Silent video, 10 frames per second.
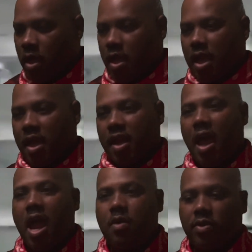Ed
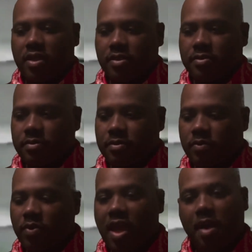Ivory,
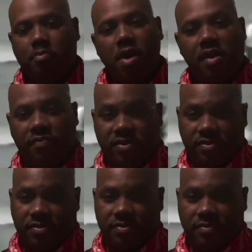we had breakfast.